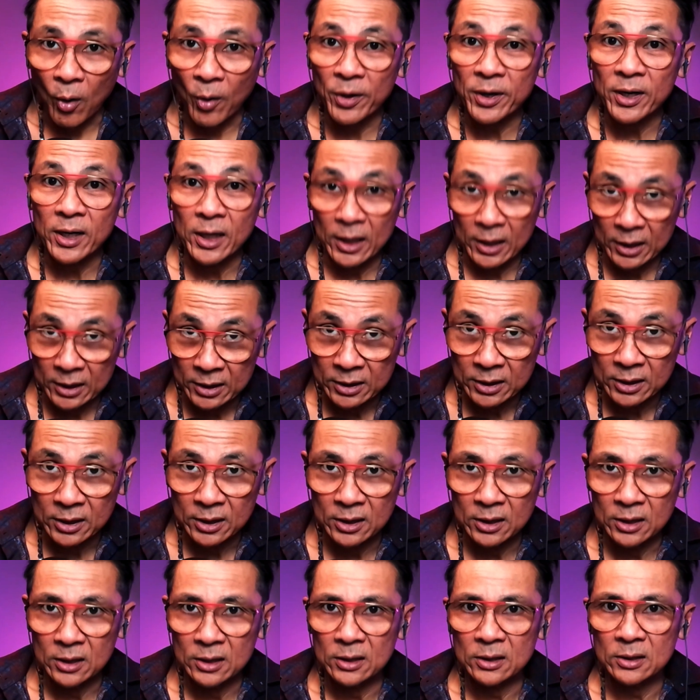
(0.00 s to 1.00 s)
Kon
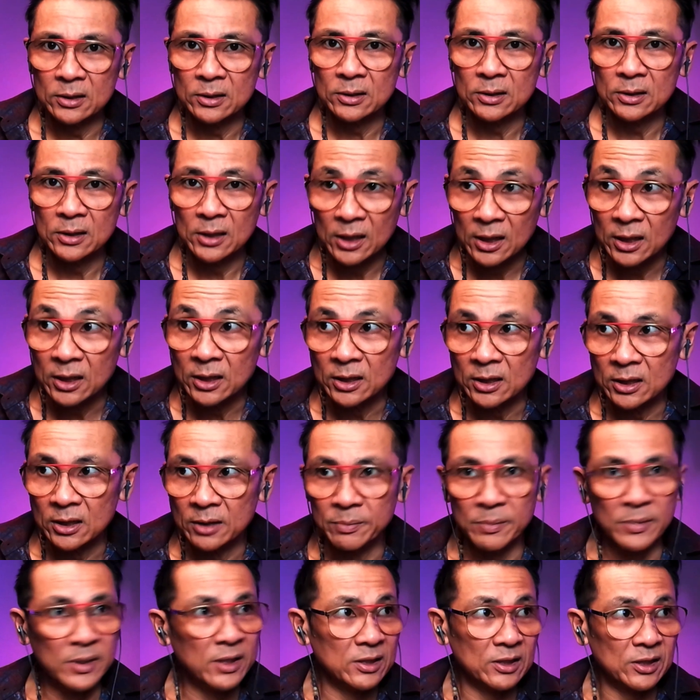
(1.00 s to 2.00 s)
un.
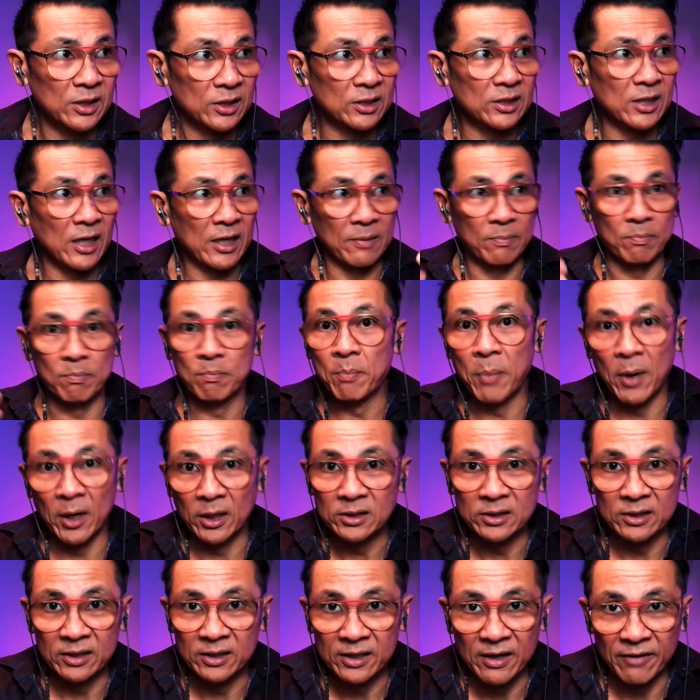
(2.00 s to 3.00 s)
Un means just like
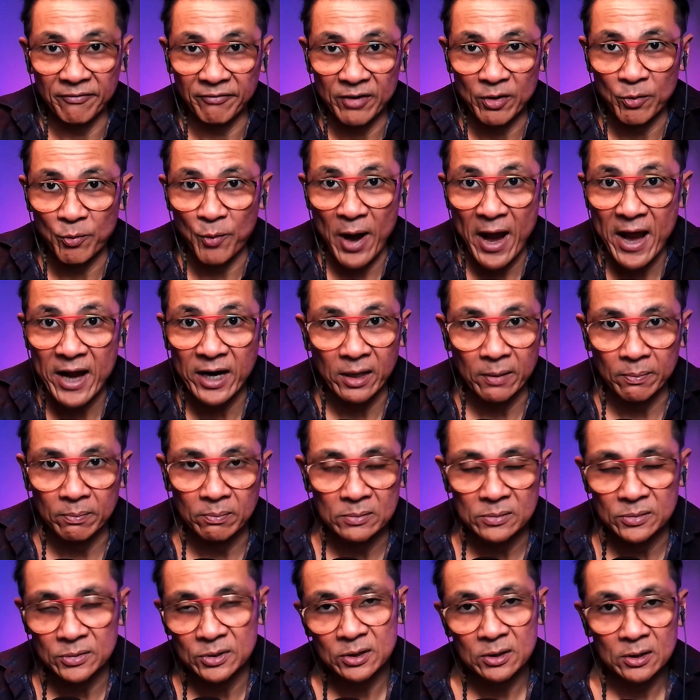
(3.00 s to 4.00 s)
bunch of different
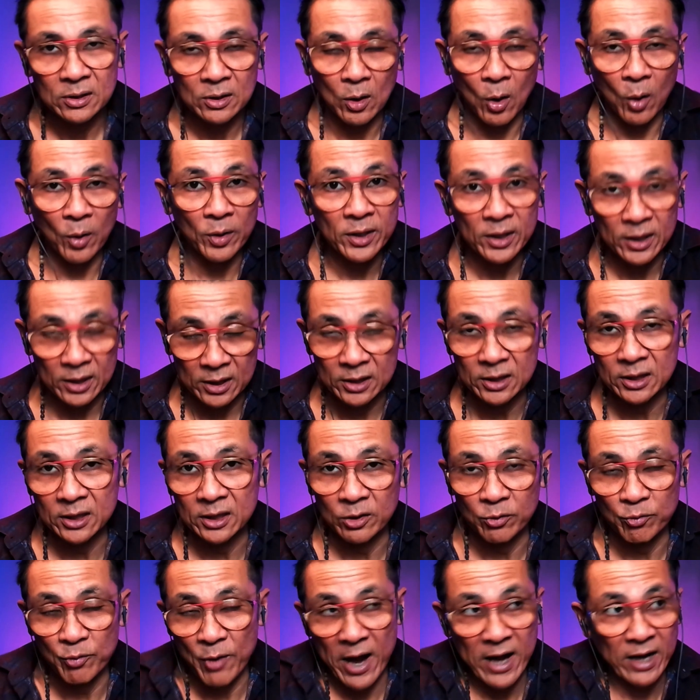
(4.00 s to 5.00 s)
randoms. Kon
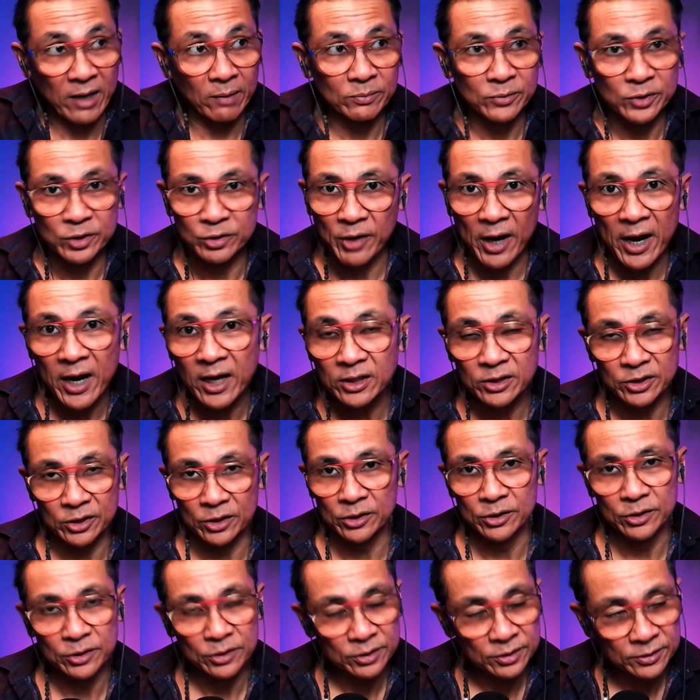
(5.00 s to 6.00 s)
un, random
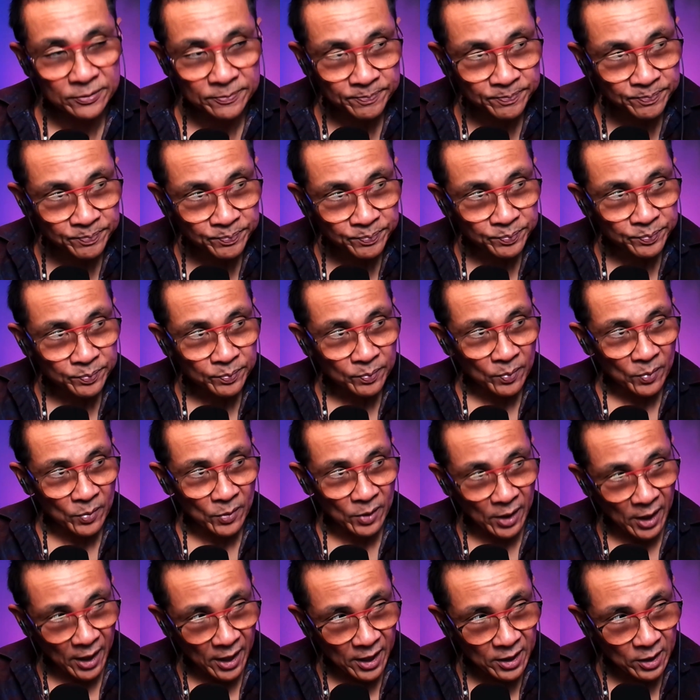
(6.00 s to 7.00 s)
strangers.
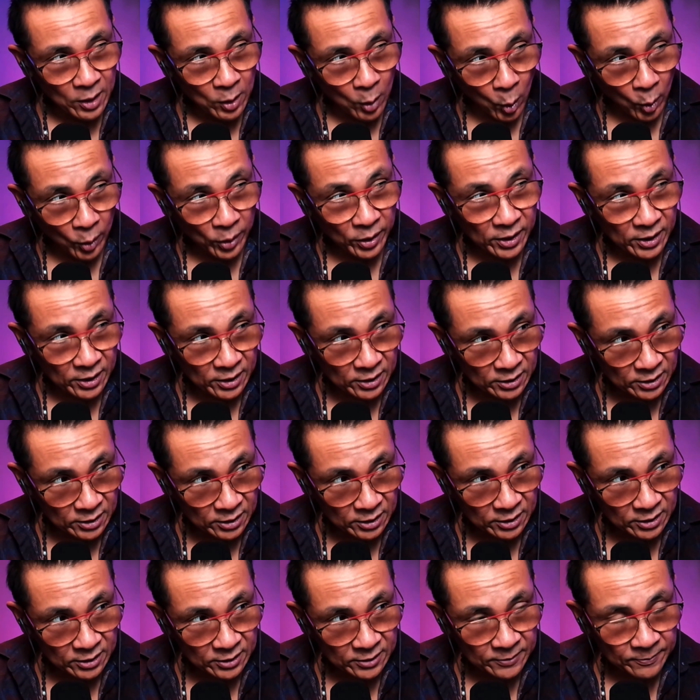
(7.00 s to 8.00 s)
Okay, kon
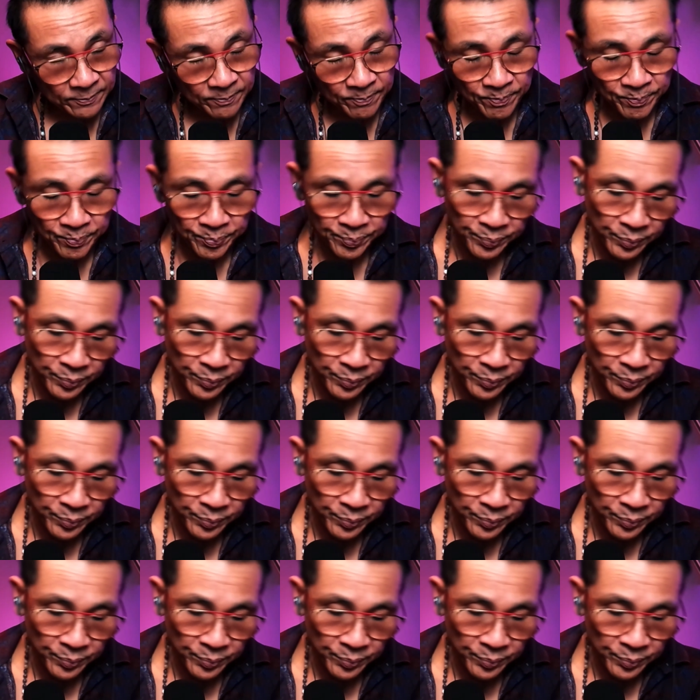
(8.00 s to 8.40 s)
un.